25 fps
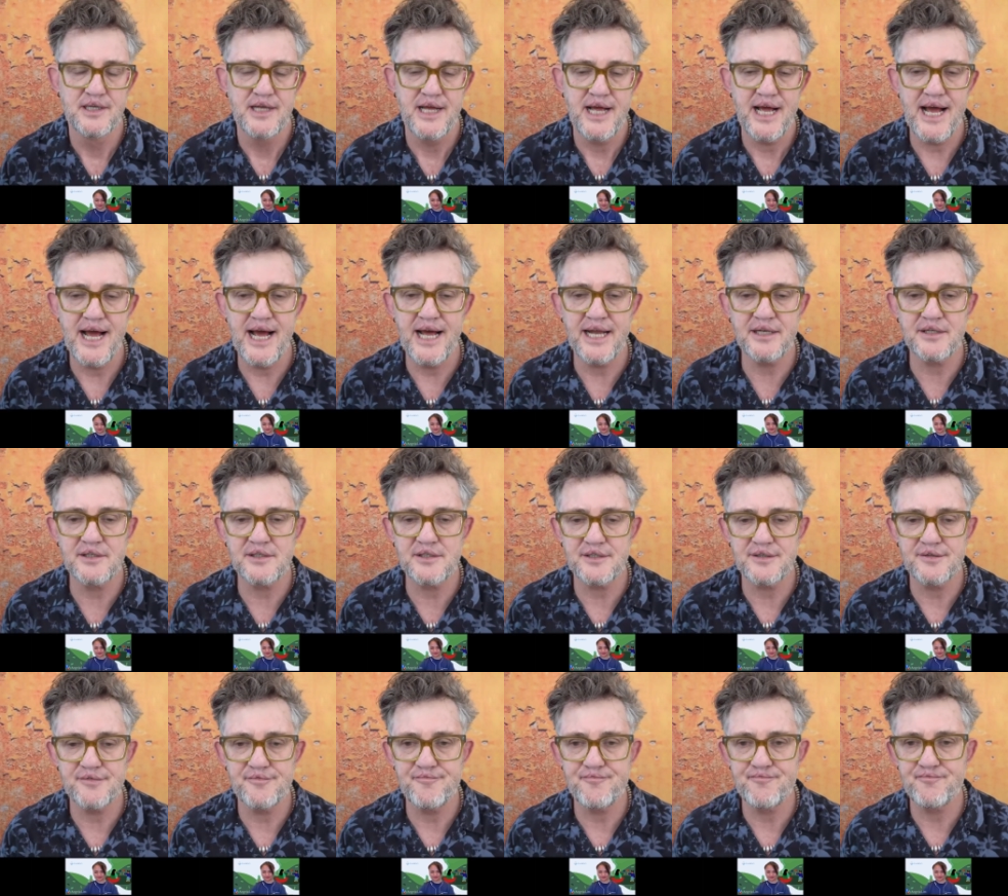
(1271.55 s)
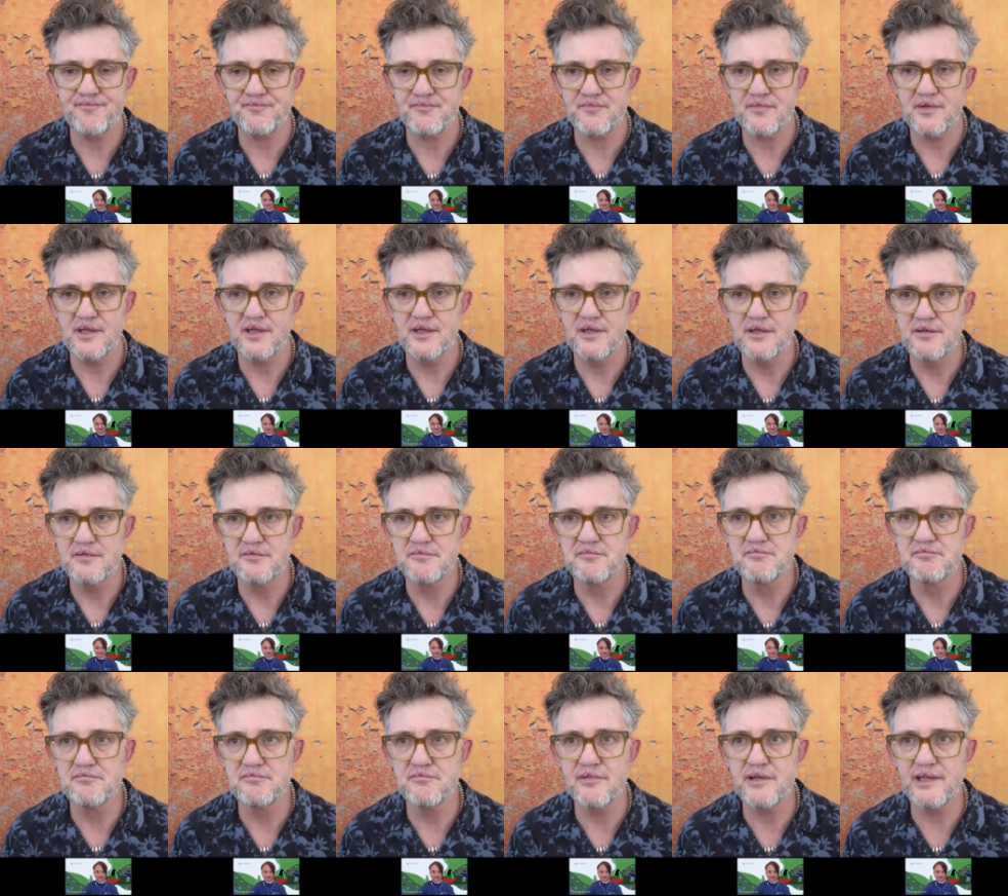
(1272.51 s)
And
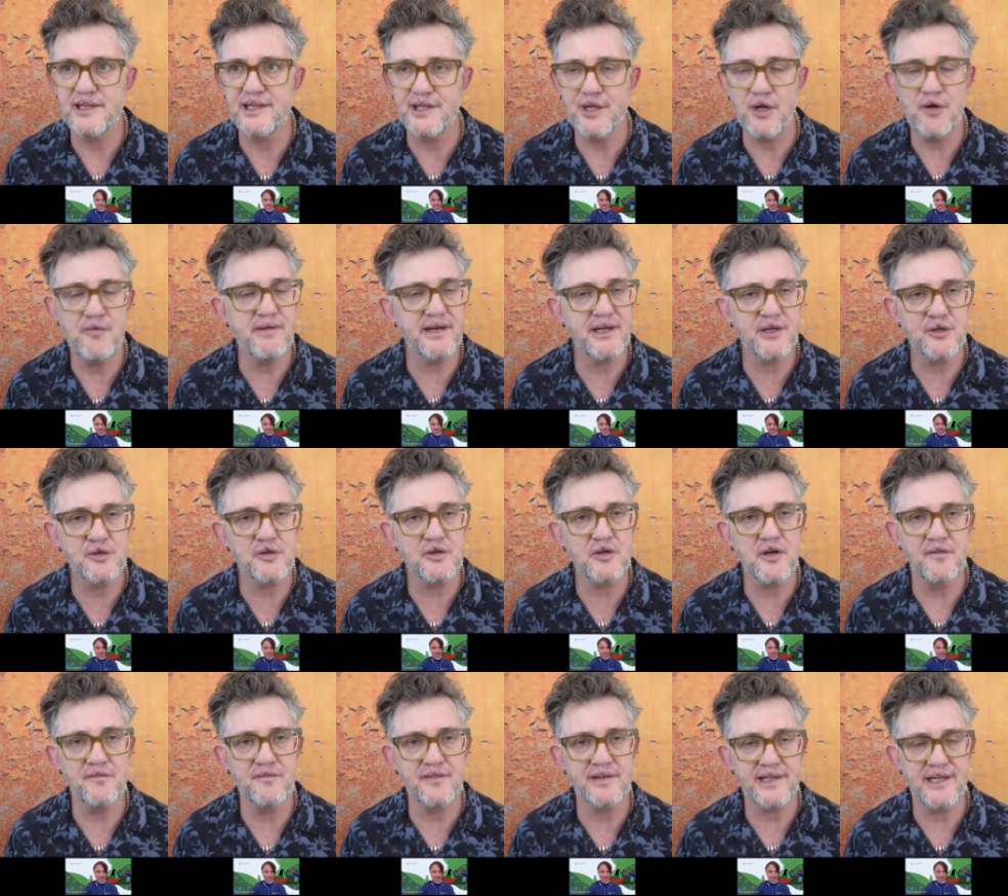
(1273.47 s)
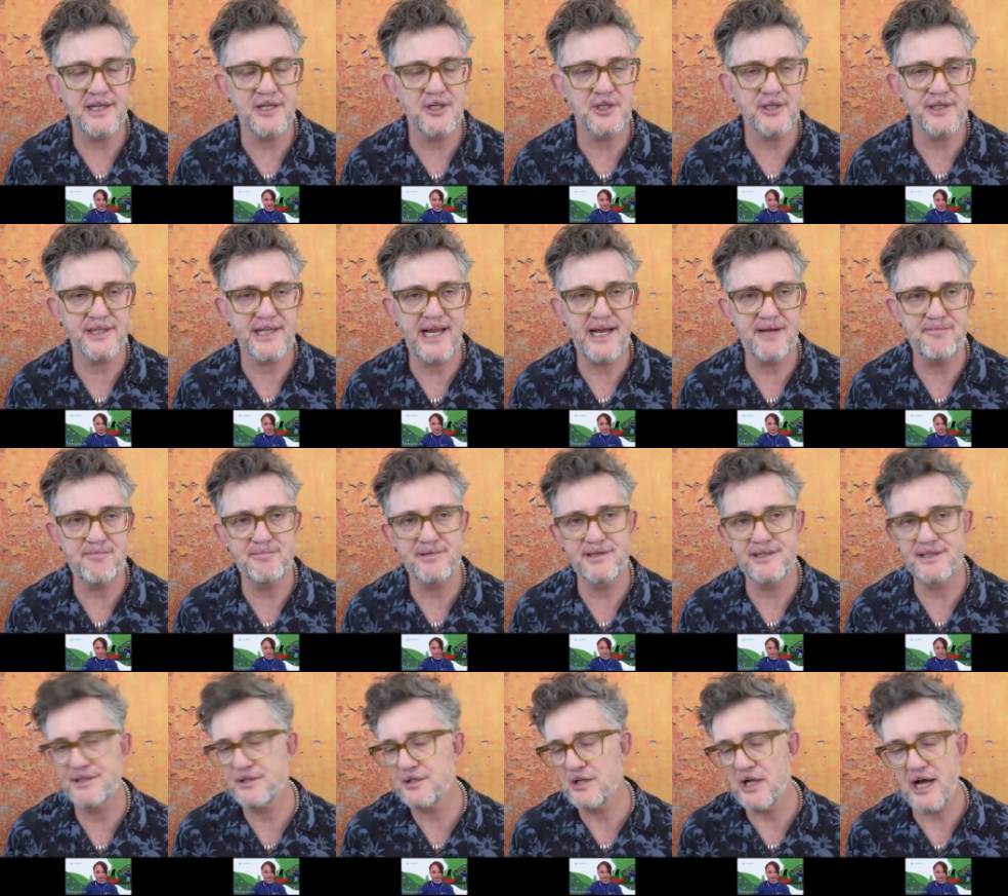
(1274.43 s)
so many good conversations happen
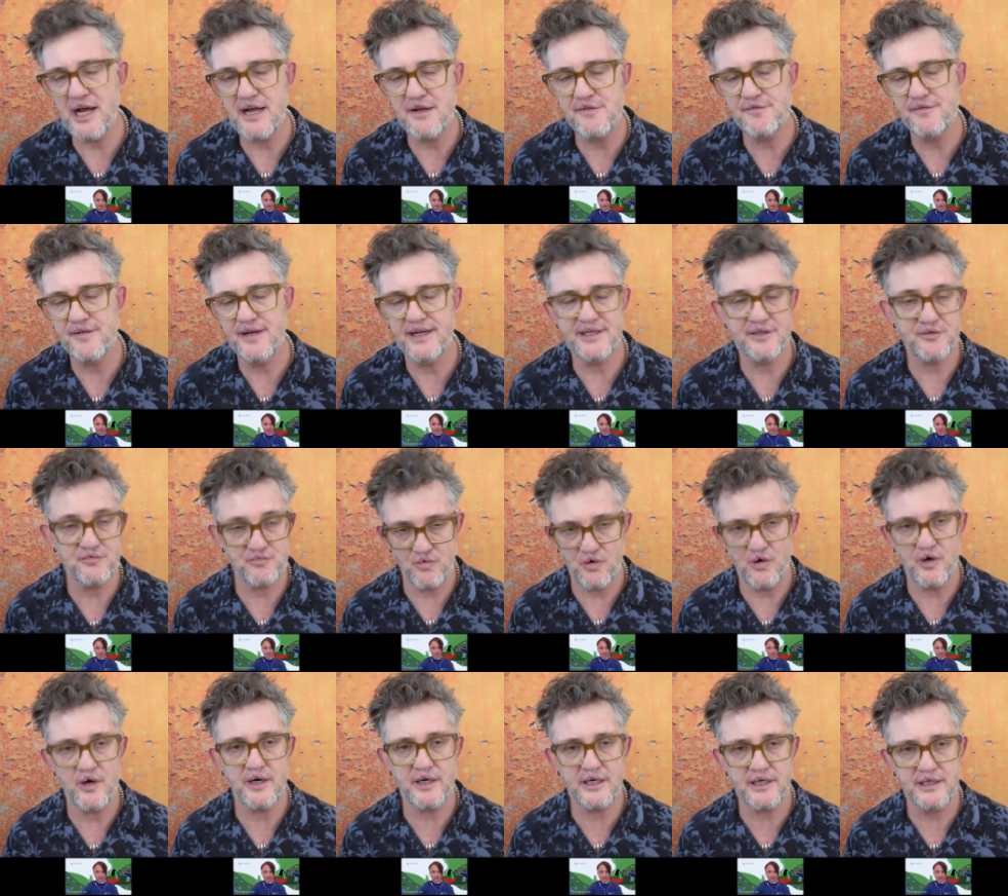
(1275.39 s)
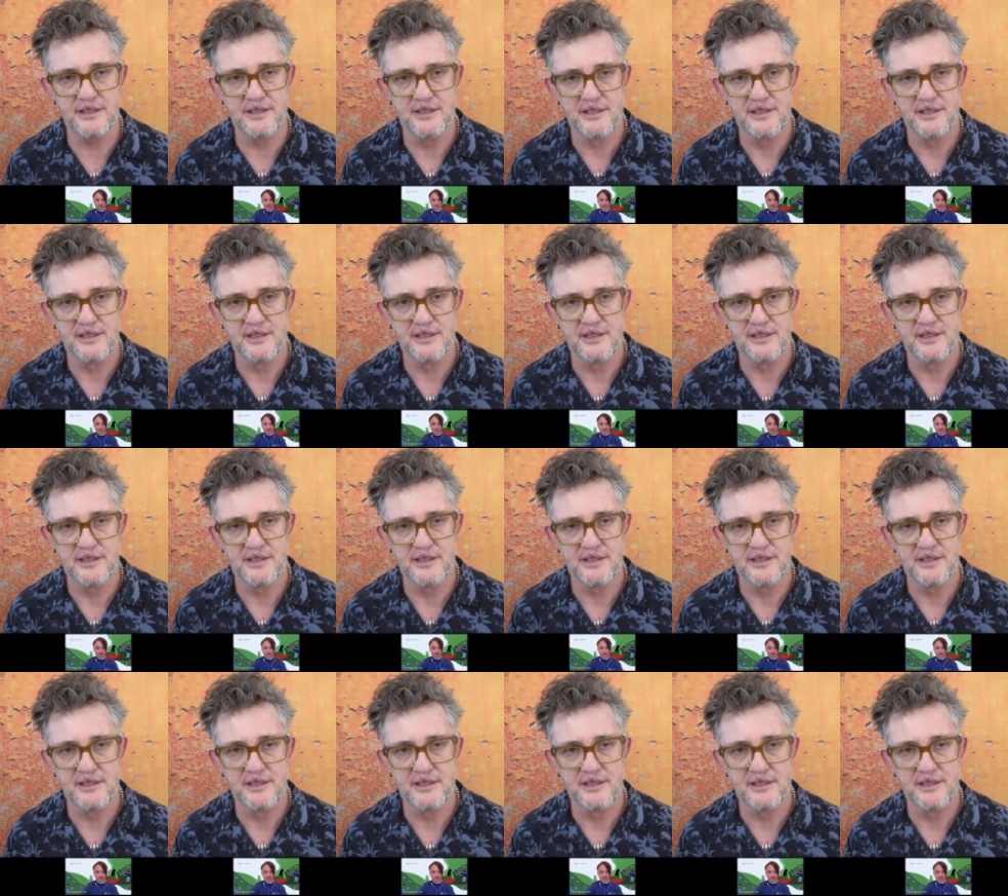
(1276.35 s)
in life and in work